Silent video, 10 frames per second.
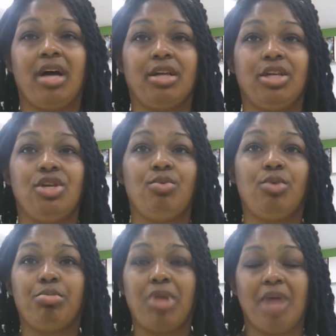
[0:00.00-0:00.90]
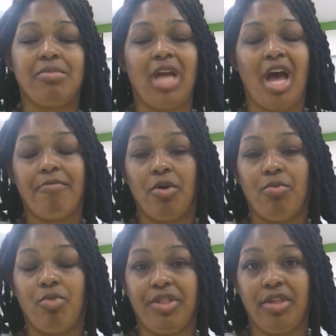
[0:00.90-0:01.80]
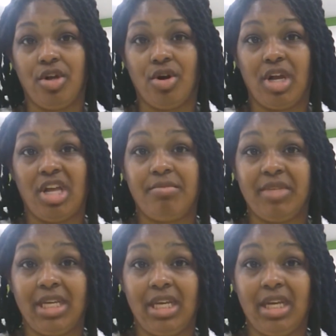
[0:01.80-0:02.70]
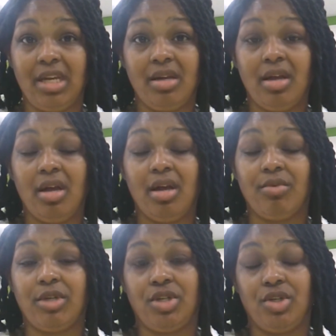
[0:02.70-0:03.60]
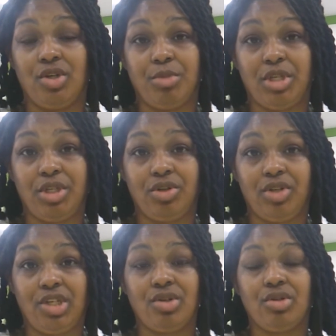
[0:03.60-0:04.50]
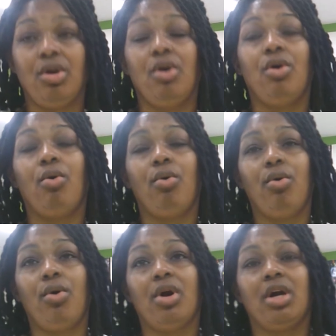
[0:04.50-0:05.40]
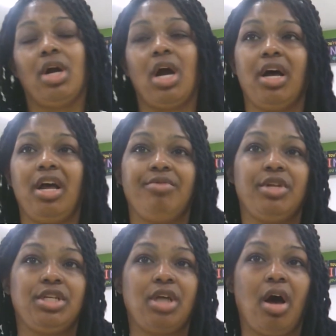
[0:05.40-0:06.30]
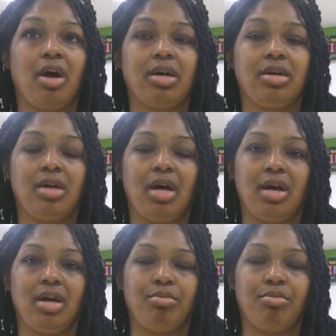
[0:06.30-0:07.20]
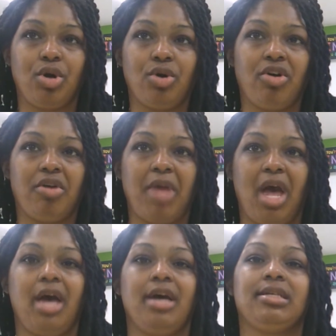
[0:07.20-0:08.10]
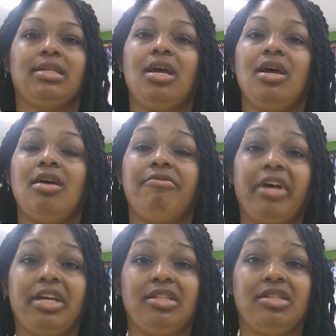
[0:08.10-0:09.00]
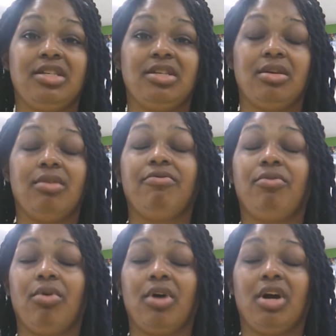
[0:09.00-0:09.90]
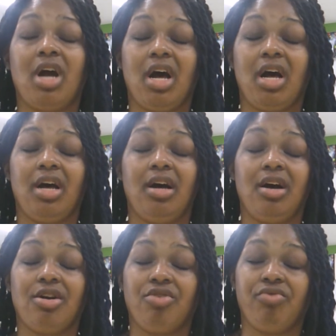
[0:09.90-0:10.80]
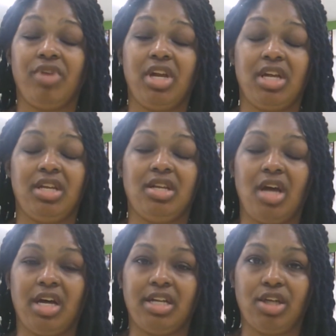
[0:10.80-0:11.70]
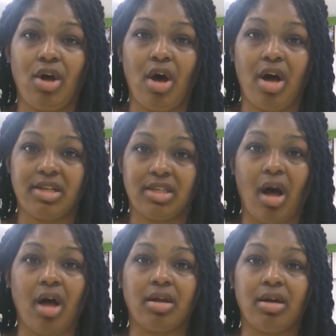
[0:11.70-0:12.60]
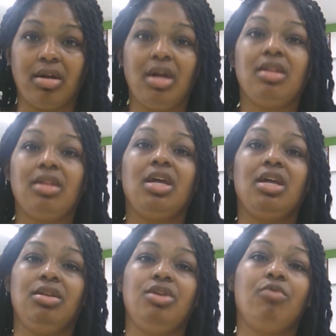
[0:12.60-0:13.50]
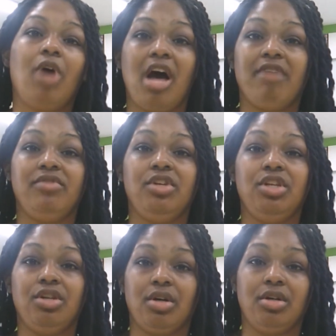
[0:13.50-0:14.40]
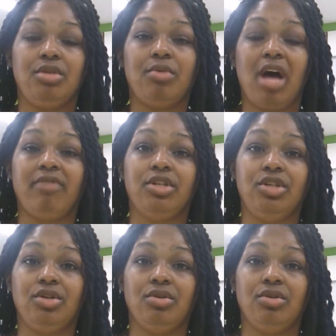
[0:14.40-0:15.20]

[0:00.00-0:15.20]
you will probably have them with your MT, which is your mentor teacher, or if the TaLK program has funds for a Korean TaLK scholar, then you will have a new